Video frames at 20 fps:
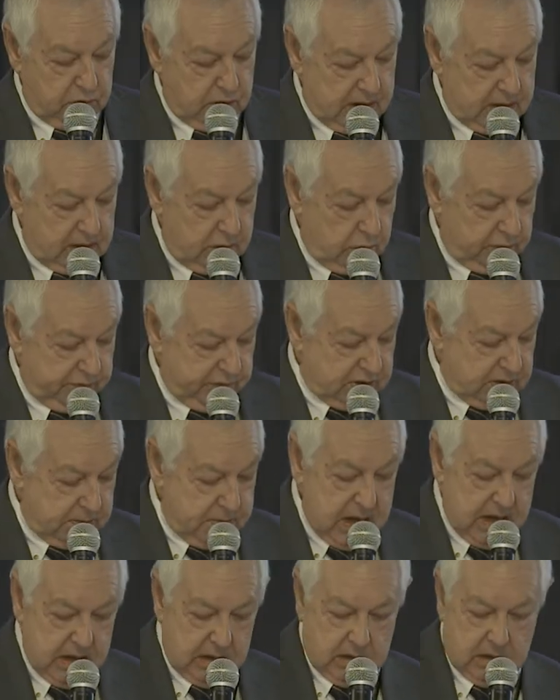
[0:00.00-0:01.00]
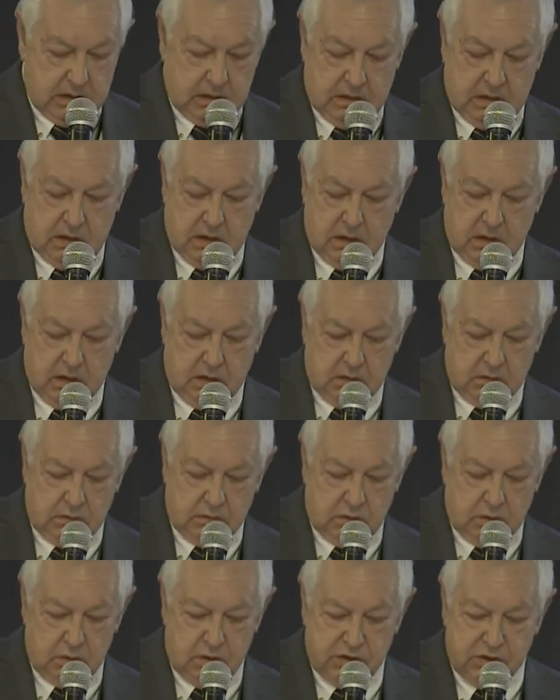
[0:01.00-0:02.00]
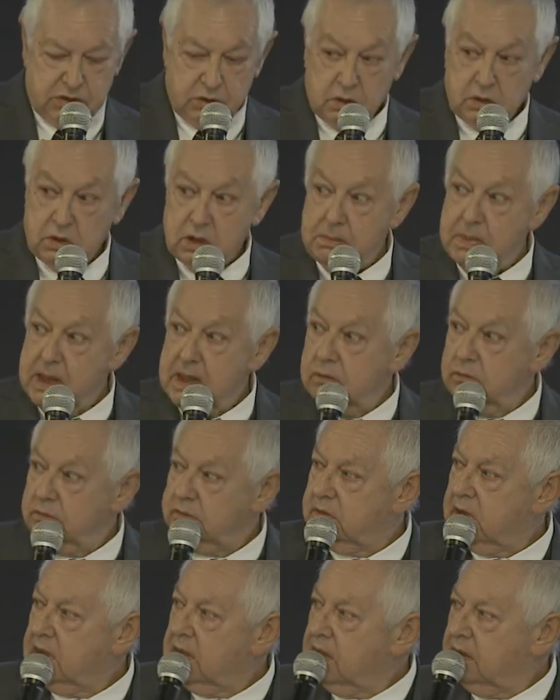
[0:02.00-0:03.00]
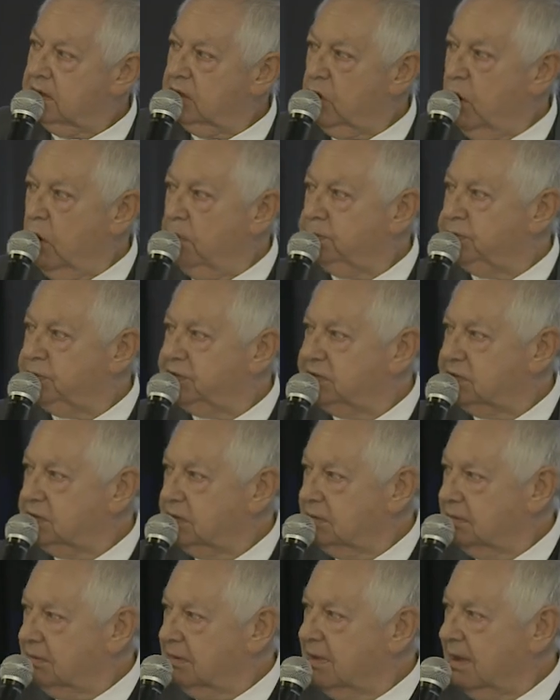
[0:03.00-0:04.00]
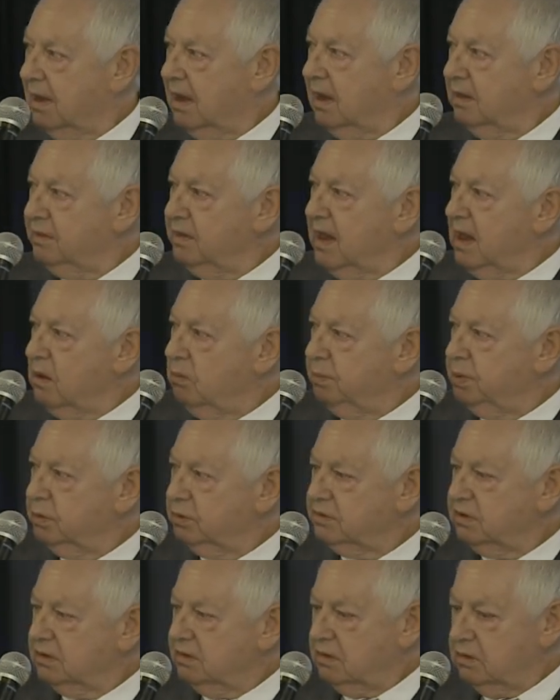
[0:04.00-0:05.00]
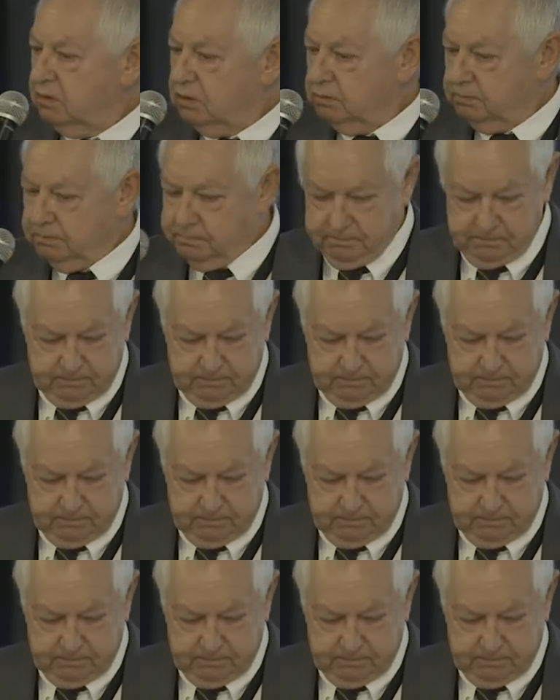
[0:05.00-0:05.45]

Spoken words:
going to hand over to Mick, who's going to talk about COPs and the outputs of the group.